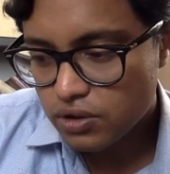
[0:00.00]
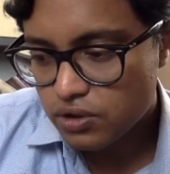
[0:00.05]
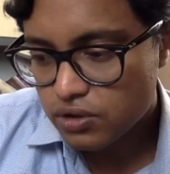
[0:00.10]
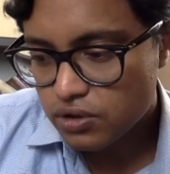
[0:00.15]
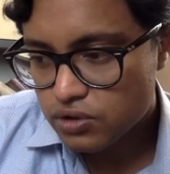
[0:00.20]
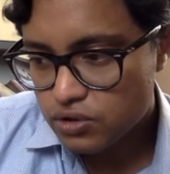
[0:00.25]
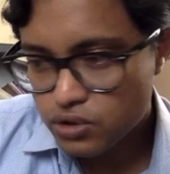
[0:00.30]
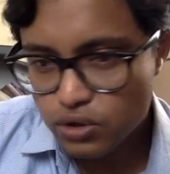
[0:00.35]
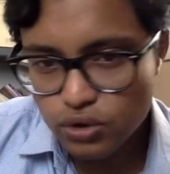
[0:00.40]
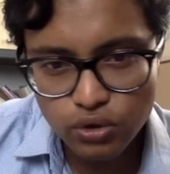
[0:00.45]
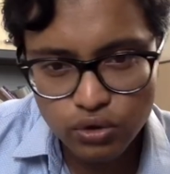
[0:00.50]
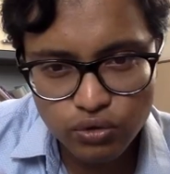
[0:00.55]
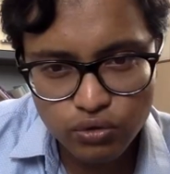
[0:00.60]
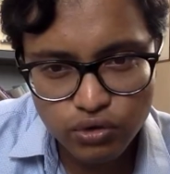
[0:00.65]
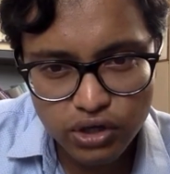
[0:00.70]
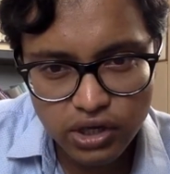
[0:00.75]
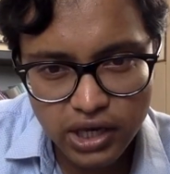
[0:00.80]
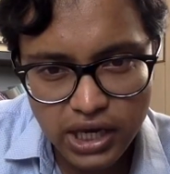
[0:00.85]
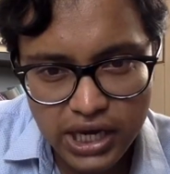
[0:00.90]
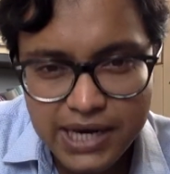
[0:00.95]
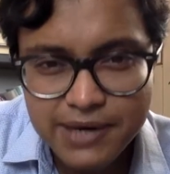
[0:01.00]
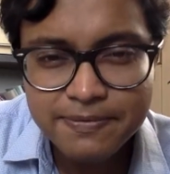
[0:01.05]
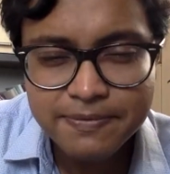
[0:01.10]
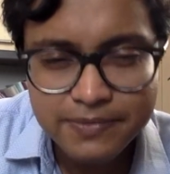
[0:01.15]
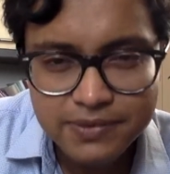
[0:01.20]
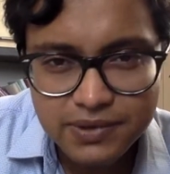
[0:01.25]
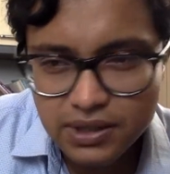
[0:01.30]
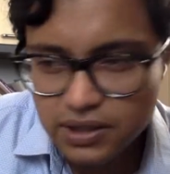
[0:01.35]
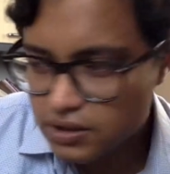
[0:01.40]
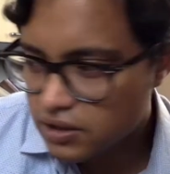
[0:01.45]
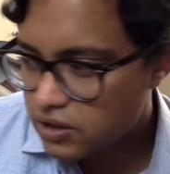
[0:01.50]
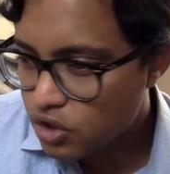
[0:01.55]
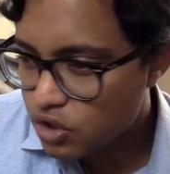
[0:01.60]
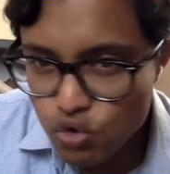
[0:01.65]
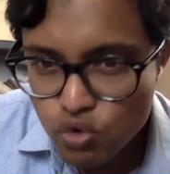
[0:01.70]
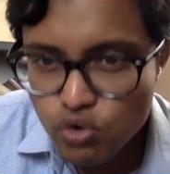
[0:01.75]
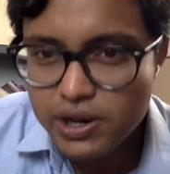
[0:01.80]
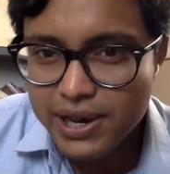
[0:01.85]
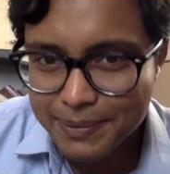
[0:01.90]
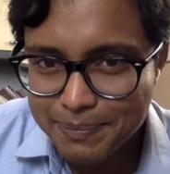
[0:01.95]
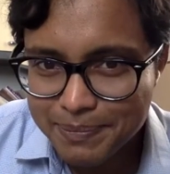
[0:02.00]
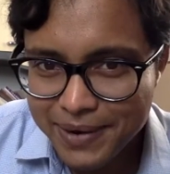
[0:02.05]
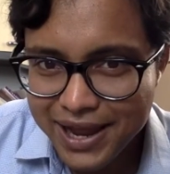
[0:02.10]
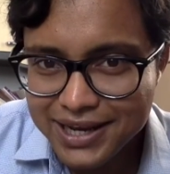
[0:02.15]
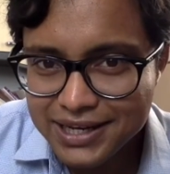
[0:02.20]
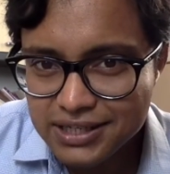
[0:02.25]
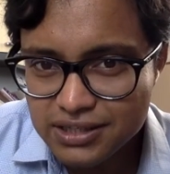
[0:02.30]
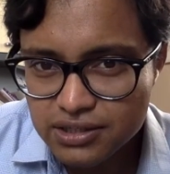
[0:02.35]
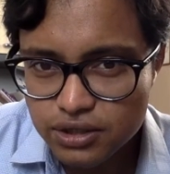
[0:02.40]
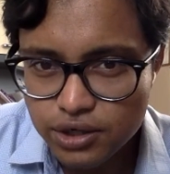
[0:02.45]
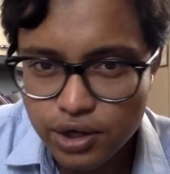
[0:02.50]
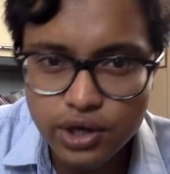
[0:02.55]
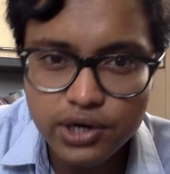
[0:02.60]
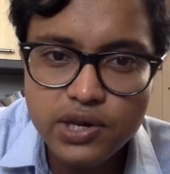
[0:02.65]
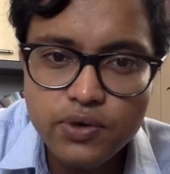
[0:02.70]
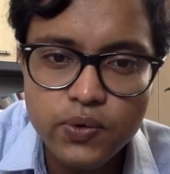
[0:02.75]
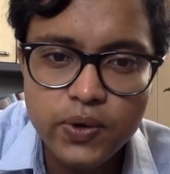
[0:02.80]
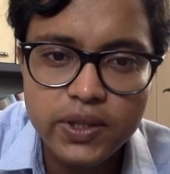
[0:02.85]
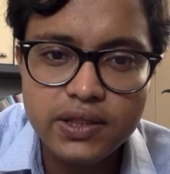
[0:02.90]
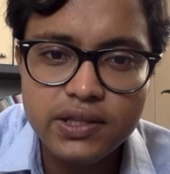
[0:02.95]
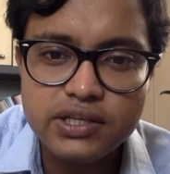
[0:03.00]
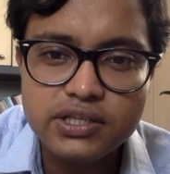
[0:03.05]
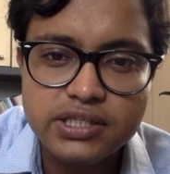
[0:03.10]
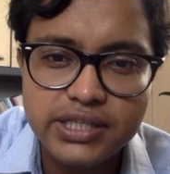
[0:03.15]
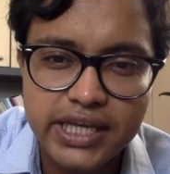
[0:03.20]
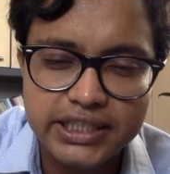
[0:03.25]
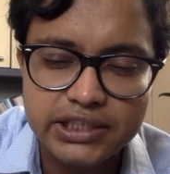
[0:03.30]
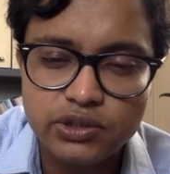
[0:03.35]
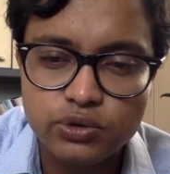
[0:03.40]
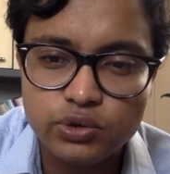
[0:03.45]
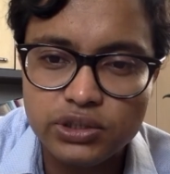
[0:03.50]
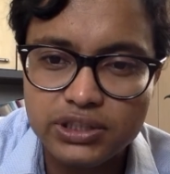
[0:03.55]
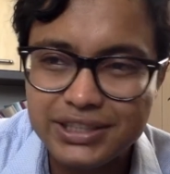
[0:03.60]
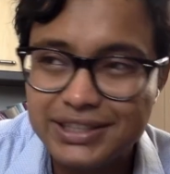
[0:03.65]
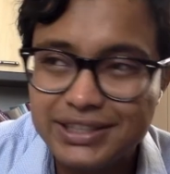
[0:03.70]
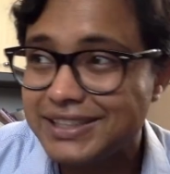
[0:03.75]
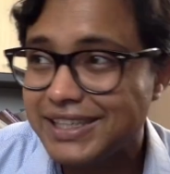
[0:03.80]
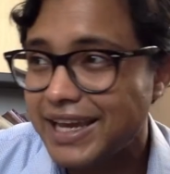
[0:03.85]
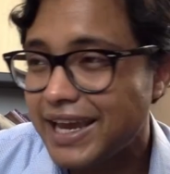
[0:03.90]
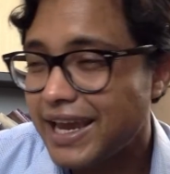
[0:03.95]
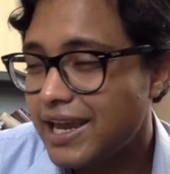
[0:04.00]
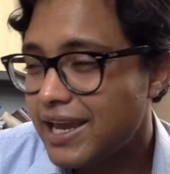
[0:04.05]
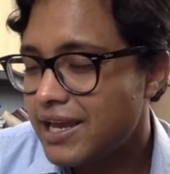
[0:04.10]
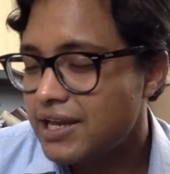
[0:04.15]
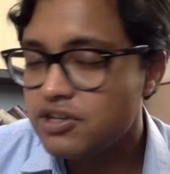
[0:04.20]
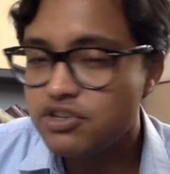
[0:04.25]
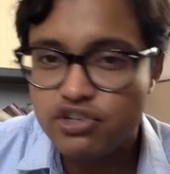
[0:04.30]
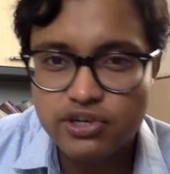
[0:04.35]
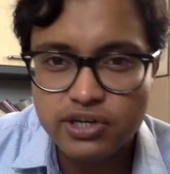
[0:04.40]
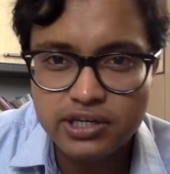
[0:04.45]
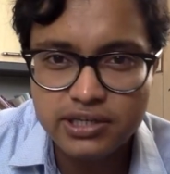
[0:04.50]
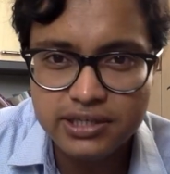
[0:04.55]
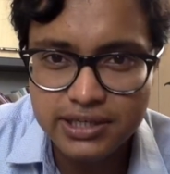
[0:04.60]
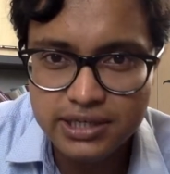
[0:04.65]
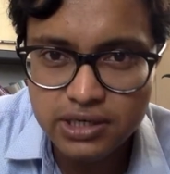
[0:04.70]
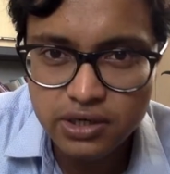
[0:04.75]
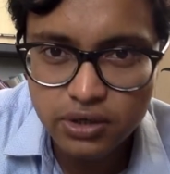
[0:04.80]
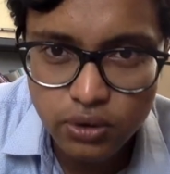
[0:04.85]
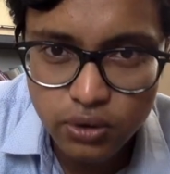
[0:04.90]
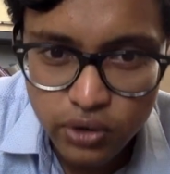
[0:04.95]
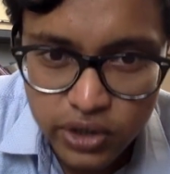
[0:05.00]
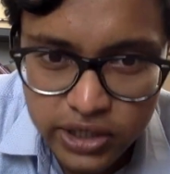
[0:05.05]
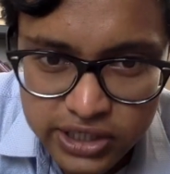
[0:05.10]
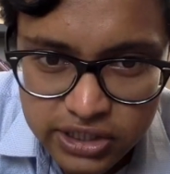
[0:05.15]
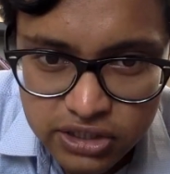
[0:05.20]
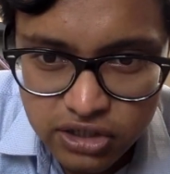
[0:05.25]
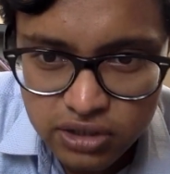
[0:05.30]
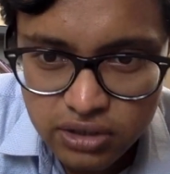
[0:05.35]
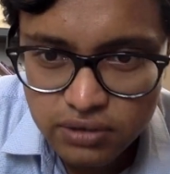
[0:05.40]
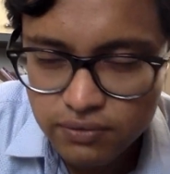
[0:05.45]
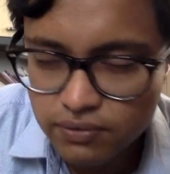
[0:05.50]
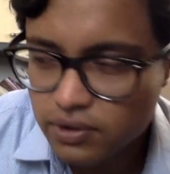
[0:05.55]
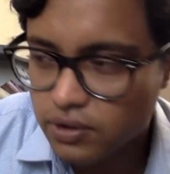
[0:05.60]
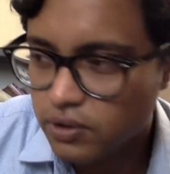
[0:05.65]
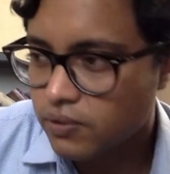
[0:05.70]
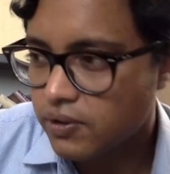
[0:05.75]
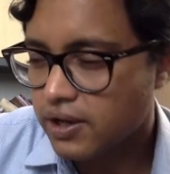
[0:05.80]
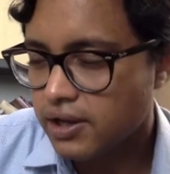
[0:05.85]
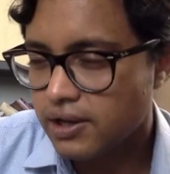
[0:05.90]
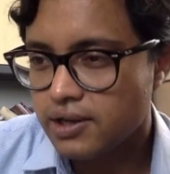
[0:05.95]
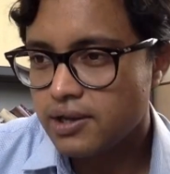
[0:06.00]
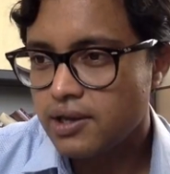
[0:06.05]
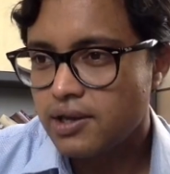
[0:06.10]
So, if the rule applies only when the statute is ancient in origin, okay,